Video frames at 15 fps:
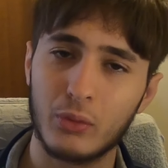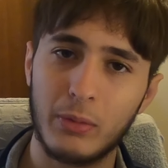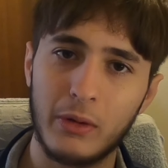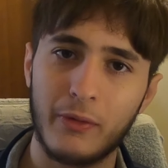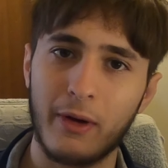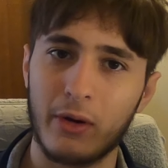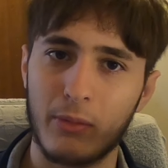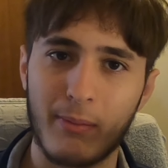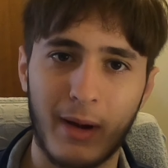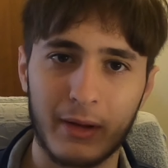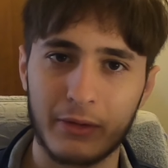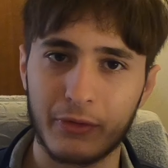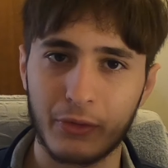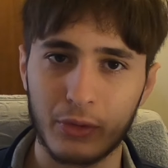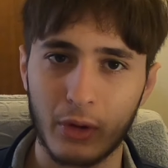to be very
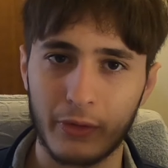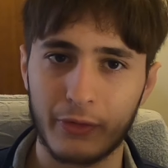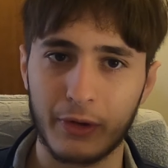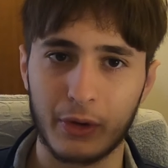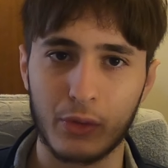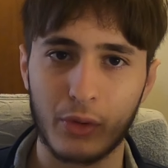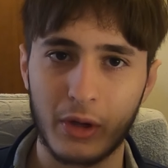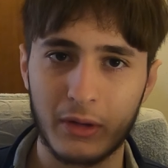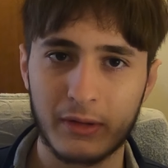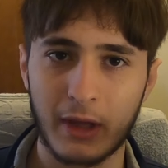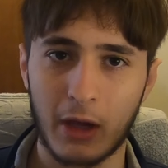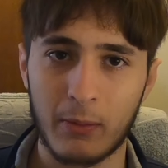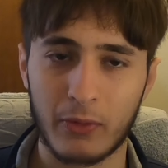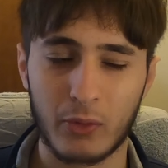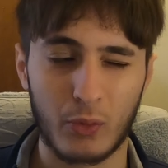mindful of the cooking
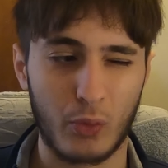times,